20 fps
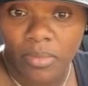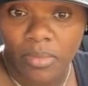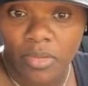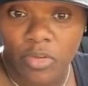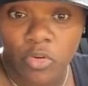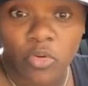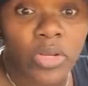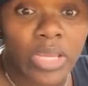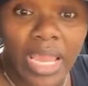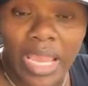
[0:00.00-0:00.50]

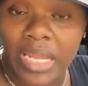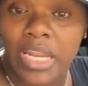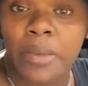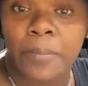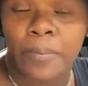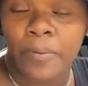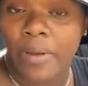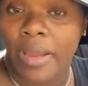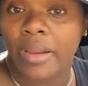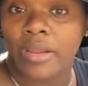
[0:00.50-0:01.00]
Creating
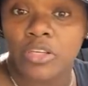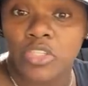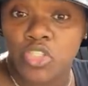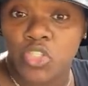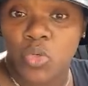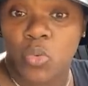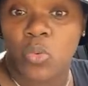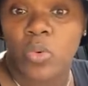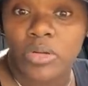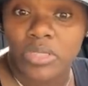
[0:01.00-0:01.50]
products
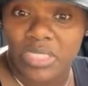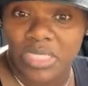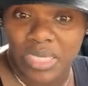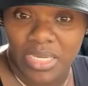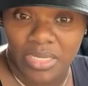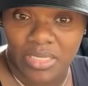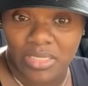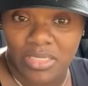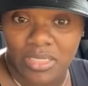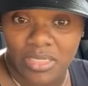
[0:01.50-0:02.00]
towards
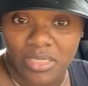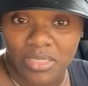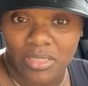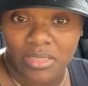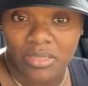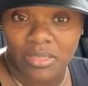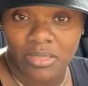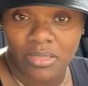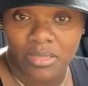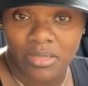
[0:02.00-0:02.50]
it,
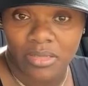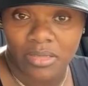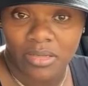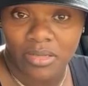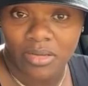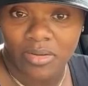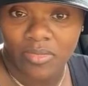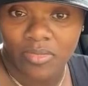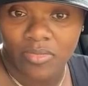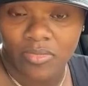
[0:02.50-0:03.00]

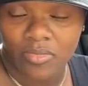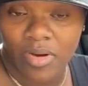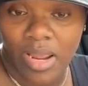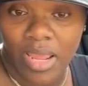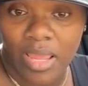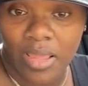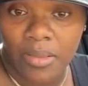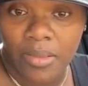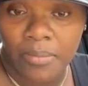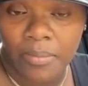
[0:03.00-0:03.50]
right?